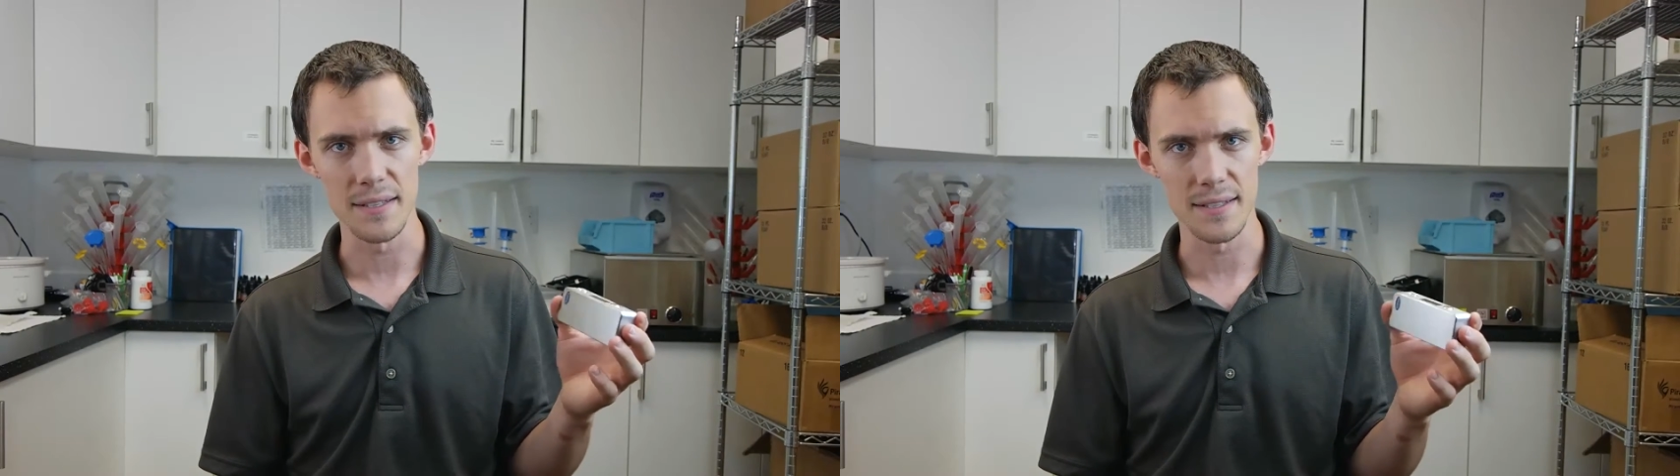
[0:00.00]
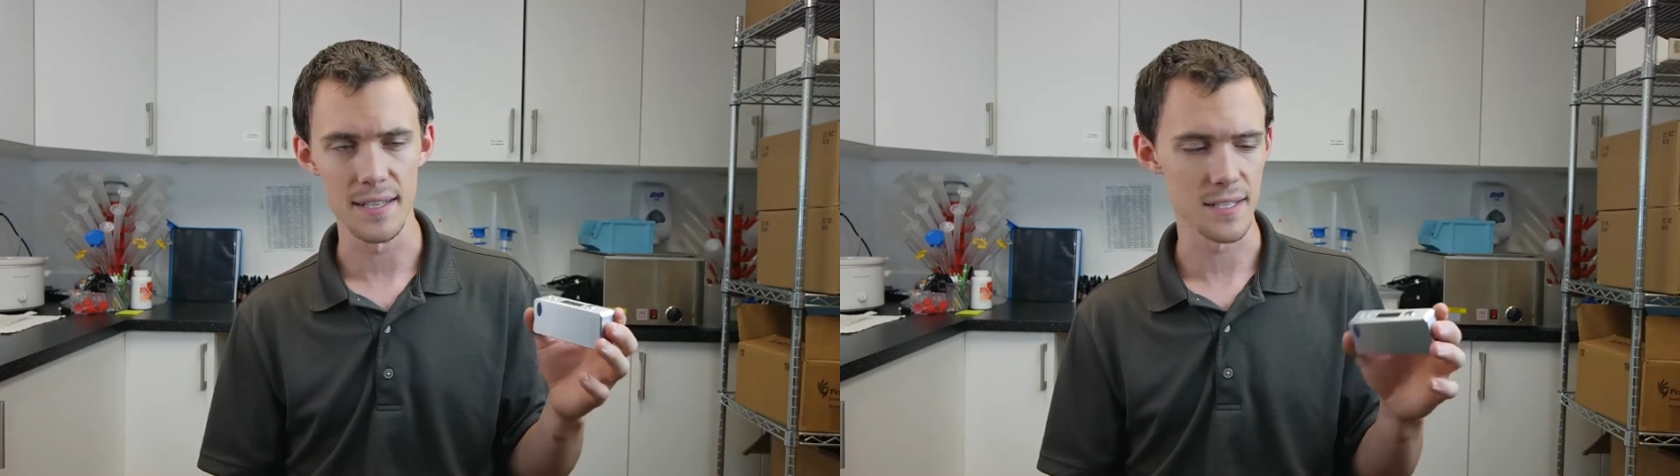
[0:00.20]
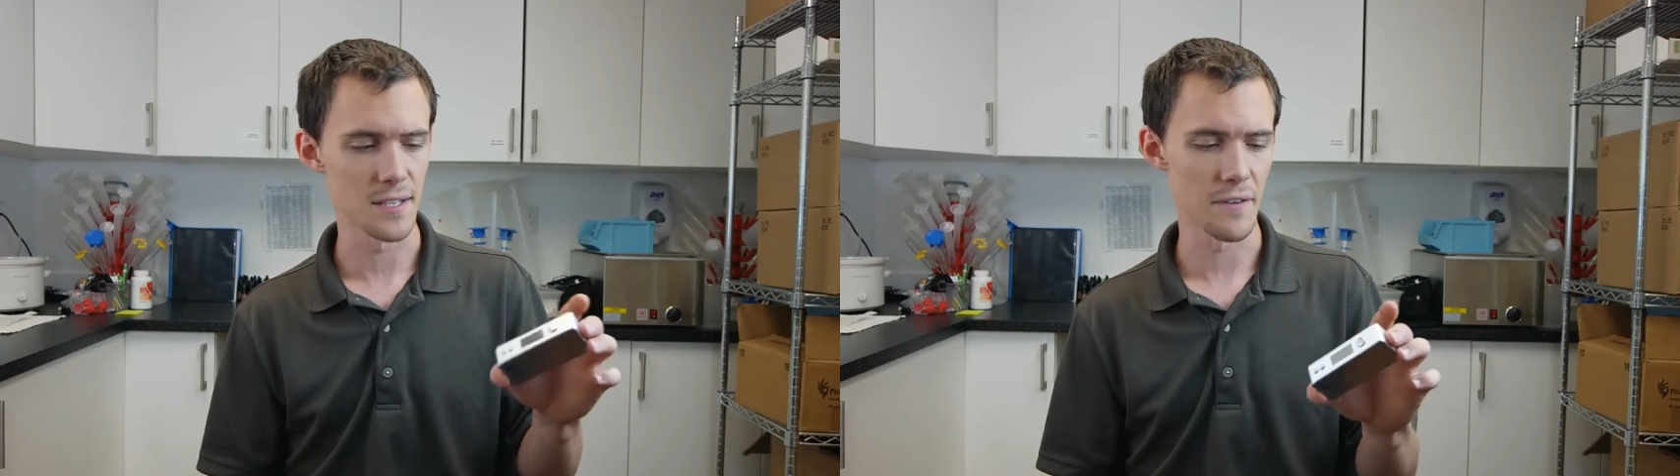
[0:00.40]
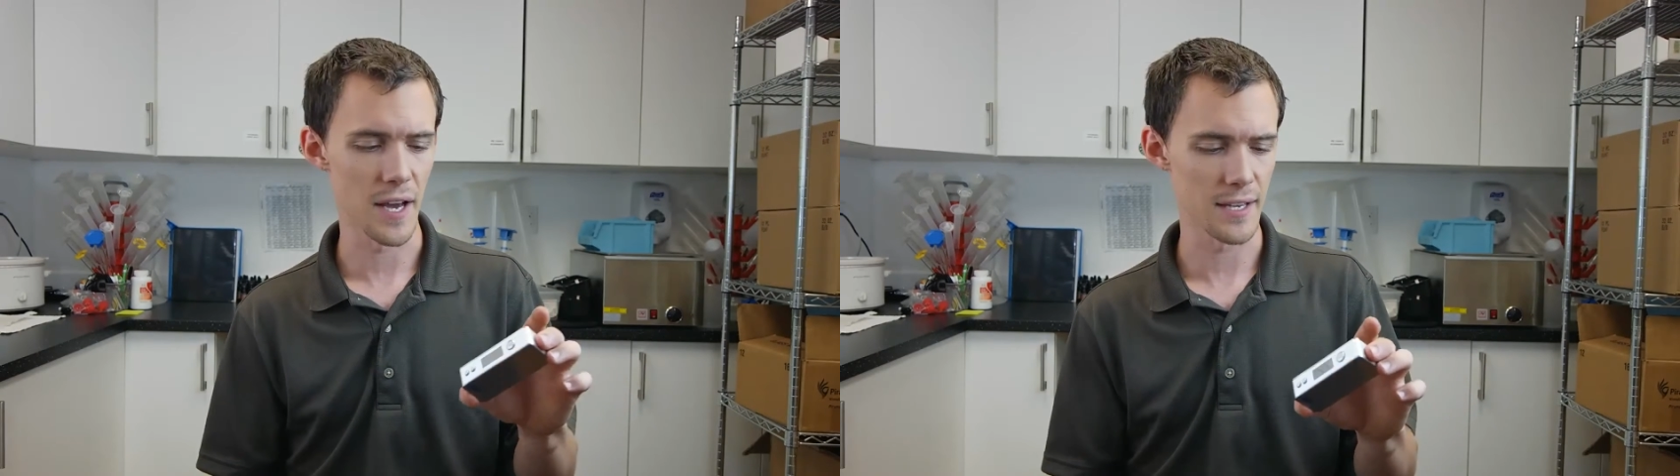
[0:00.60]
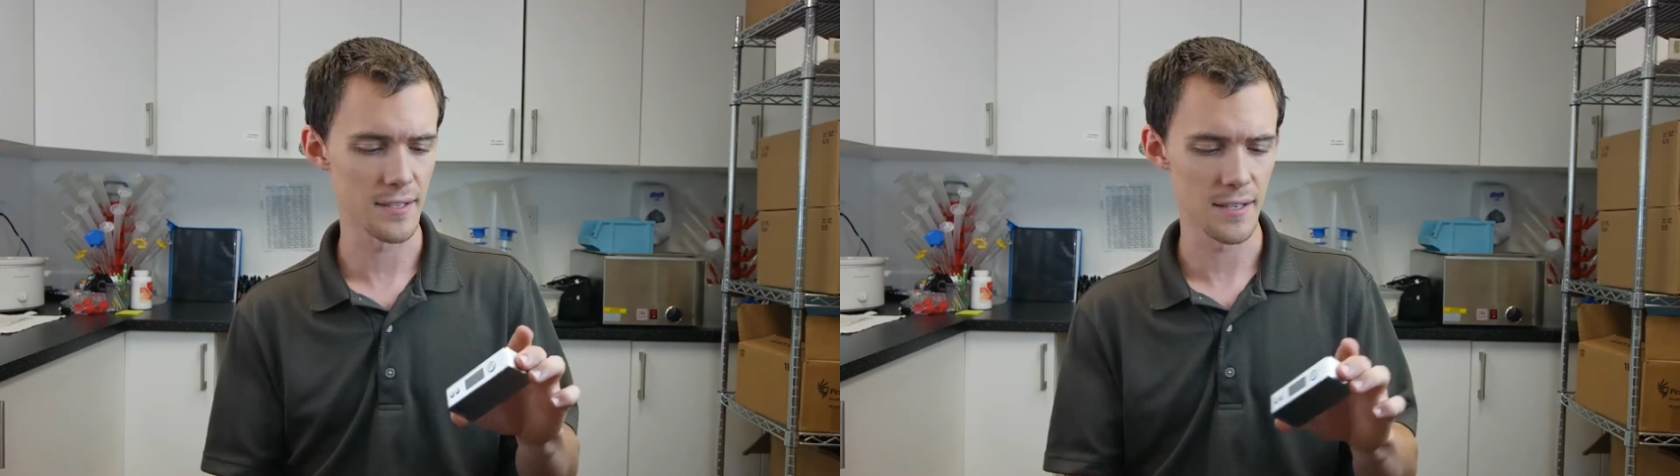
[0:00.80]
as this
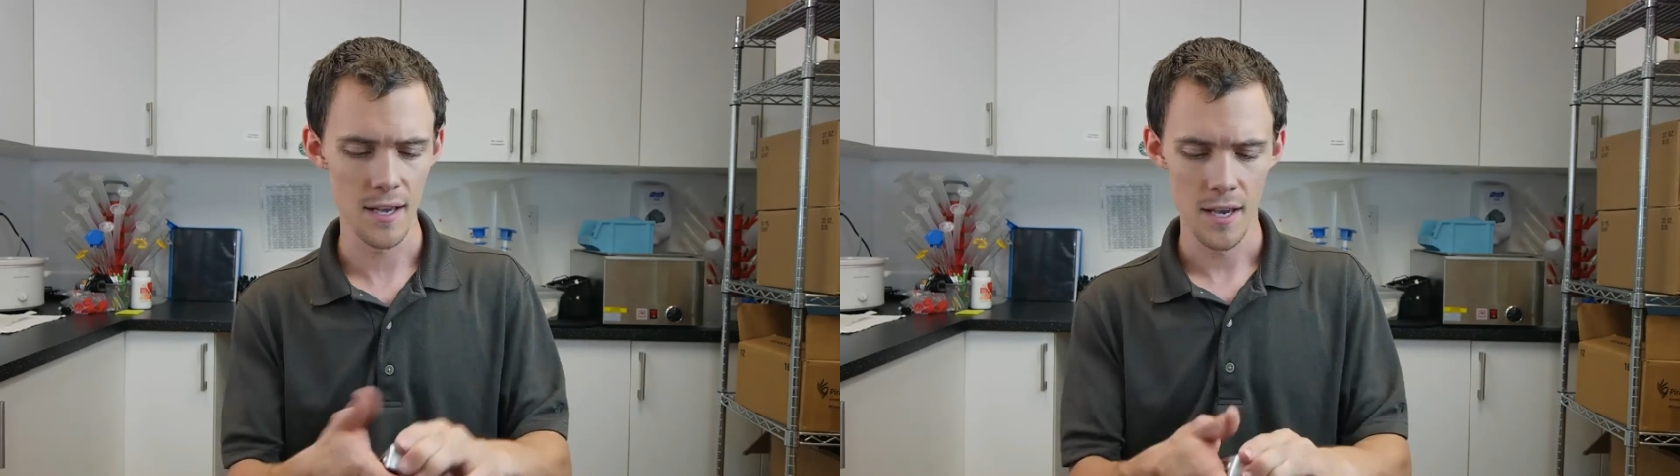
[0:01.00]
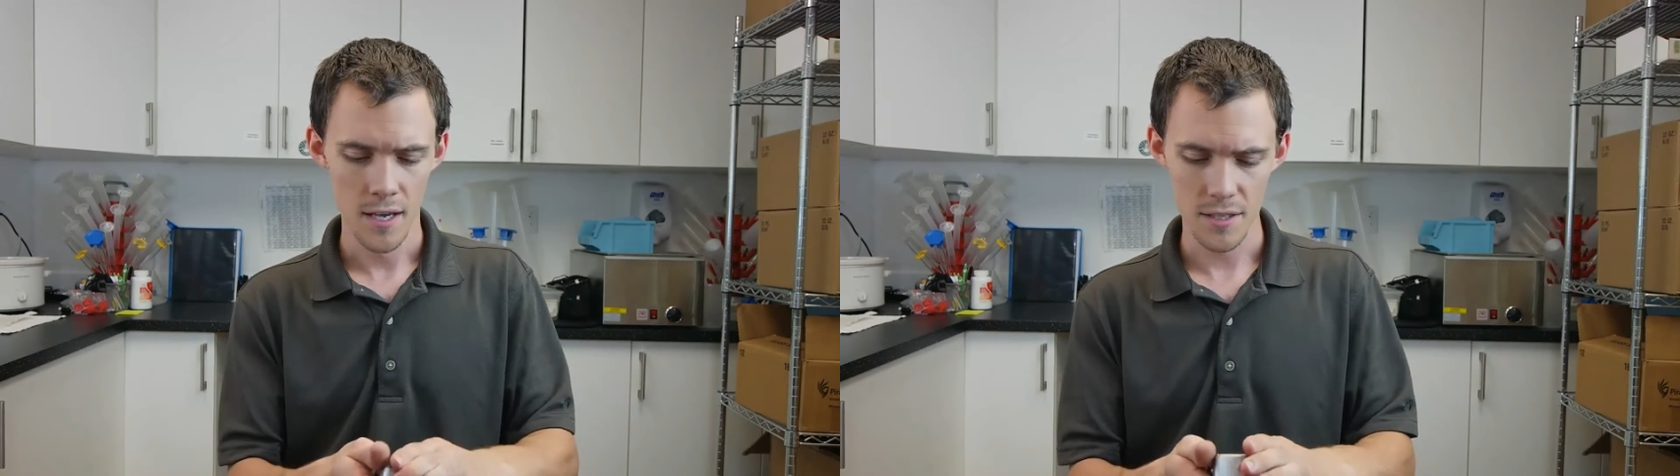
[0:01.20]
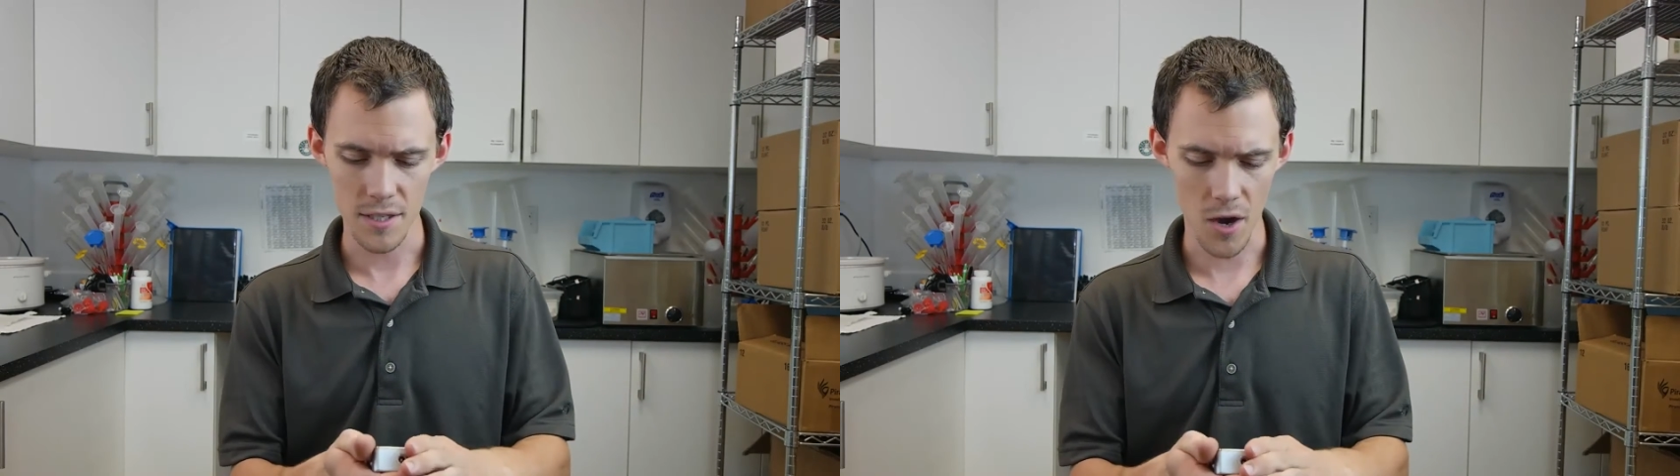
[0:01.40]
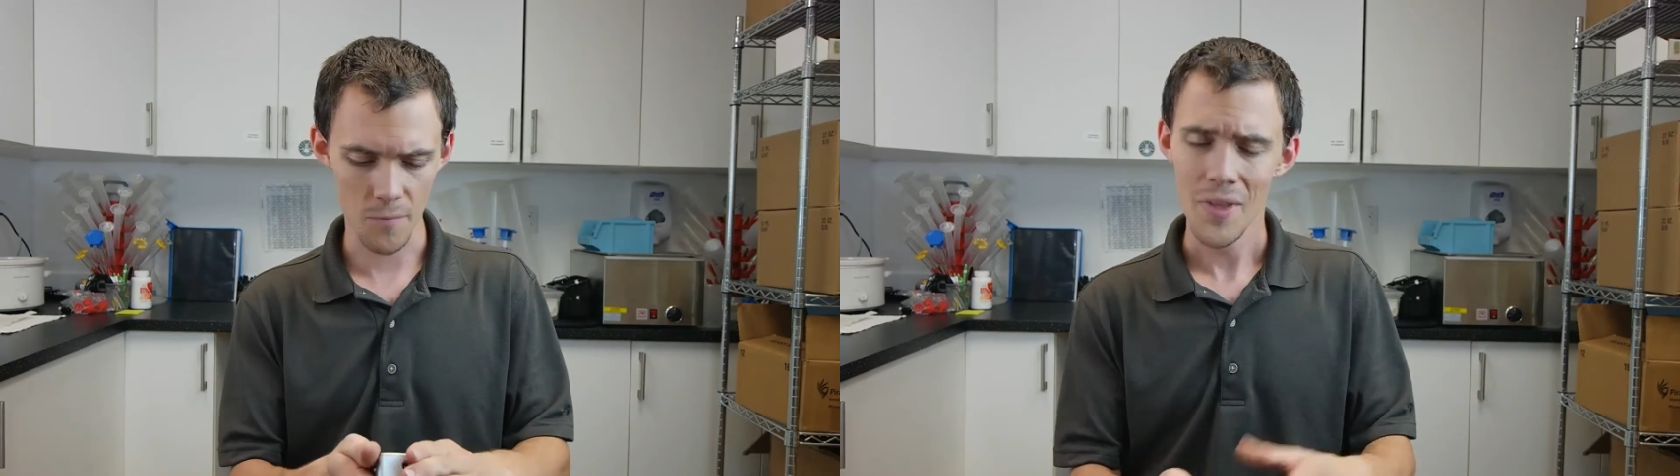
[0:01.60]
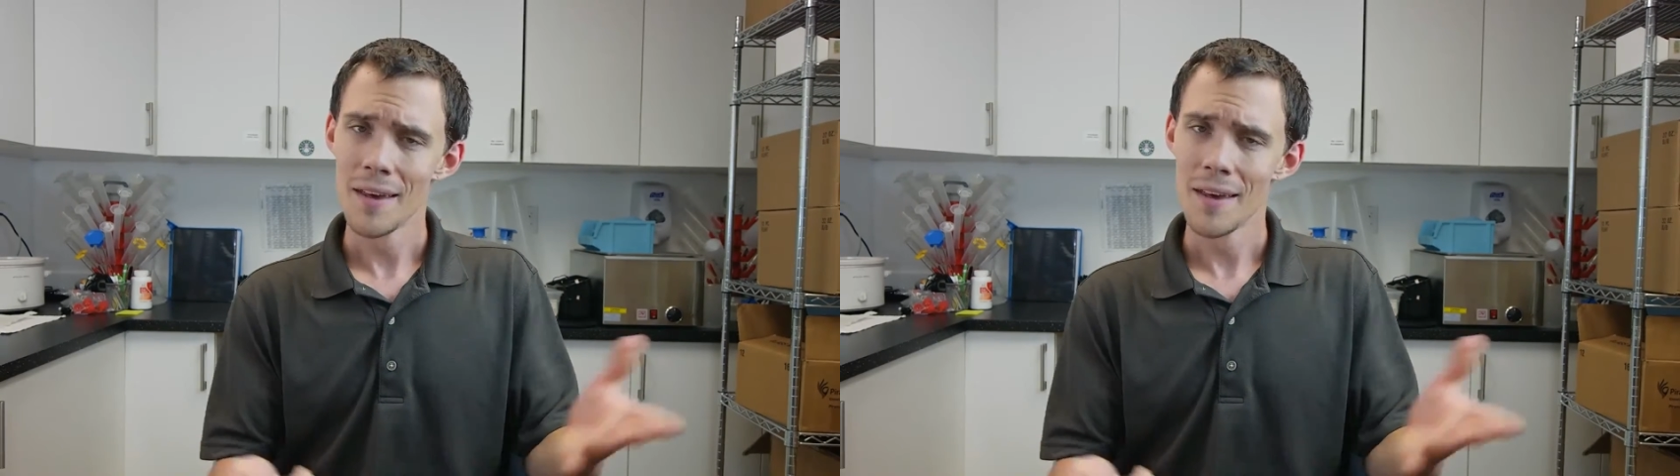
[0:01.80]
device. So